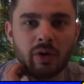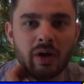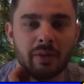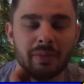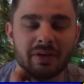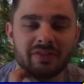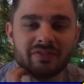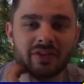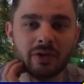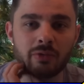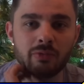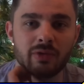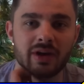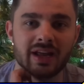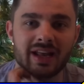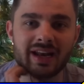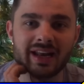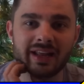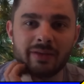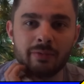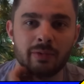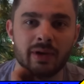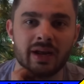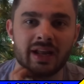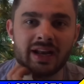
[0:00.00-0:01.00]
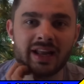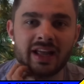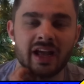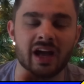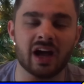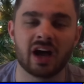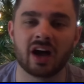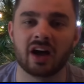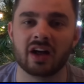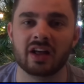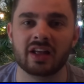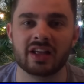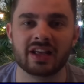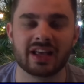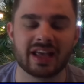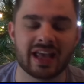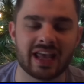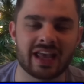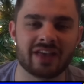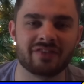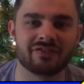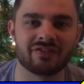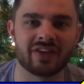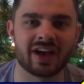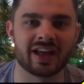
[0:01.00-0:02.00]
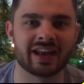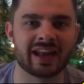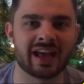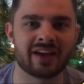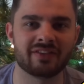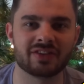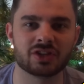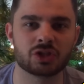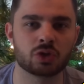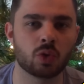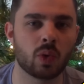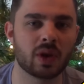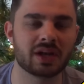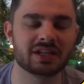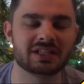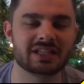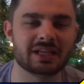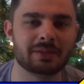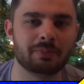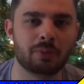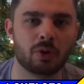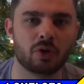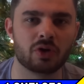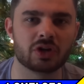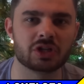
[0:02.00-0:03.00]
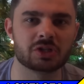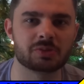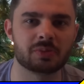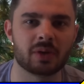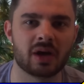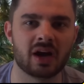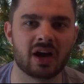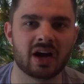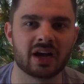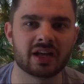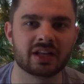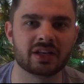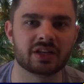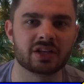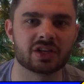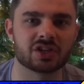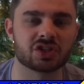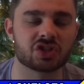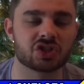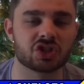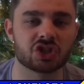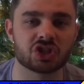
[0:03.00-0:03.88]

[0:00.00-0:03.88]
I mean, they really, really are in that now. They're 20 points behind us.